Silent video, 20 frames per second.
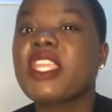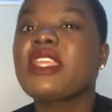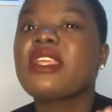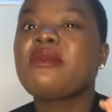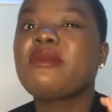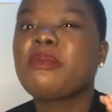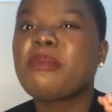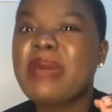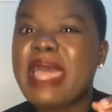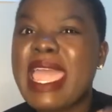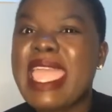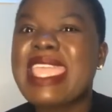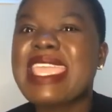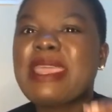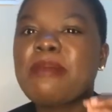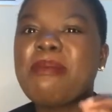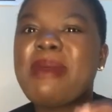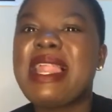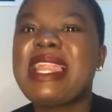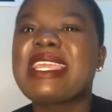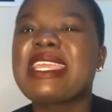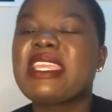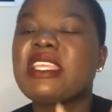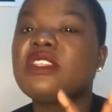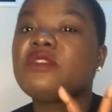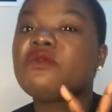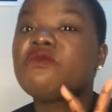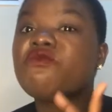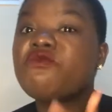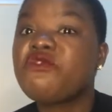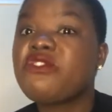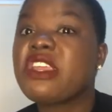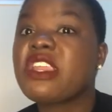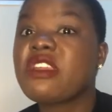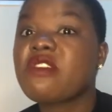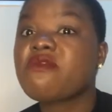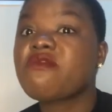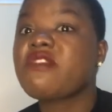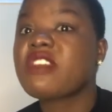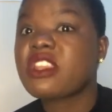Buying in bulky is
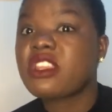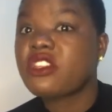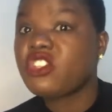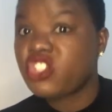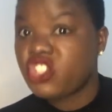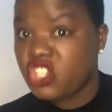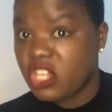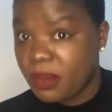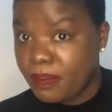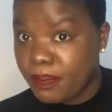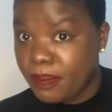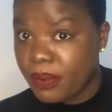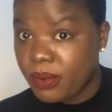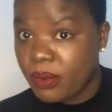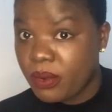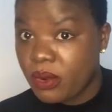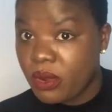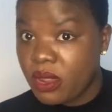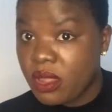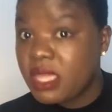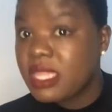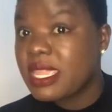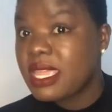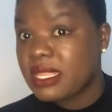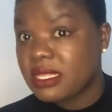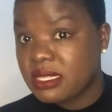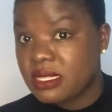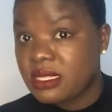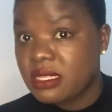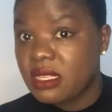very cheap. Yes.